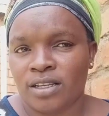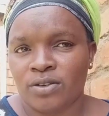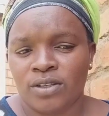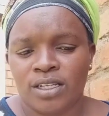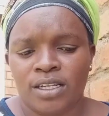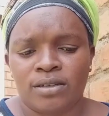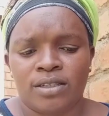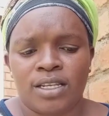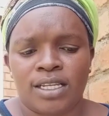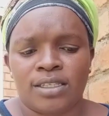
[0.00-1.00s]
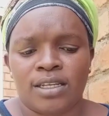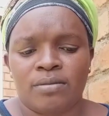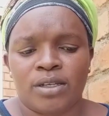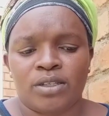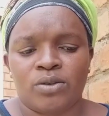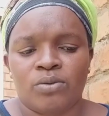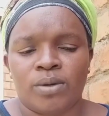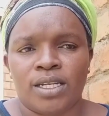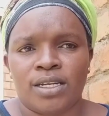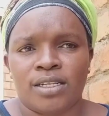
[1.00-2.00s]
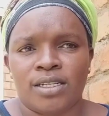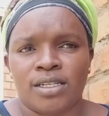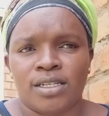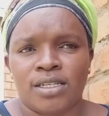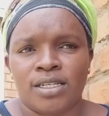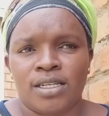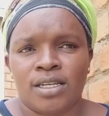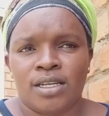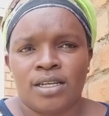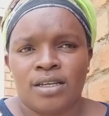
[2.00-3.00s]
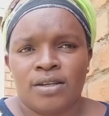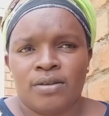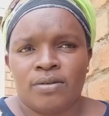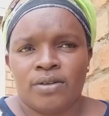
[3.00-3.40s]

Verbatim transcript: That was the last time I saw my dad.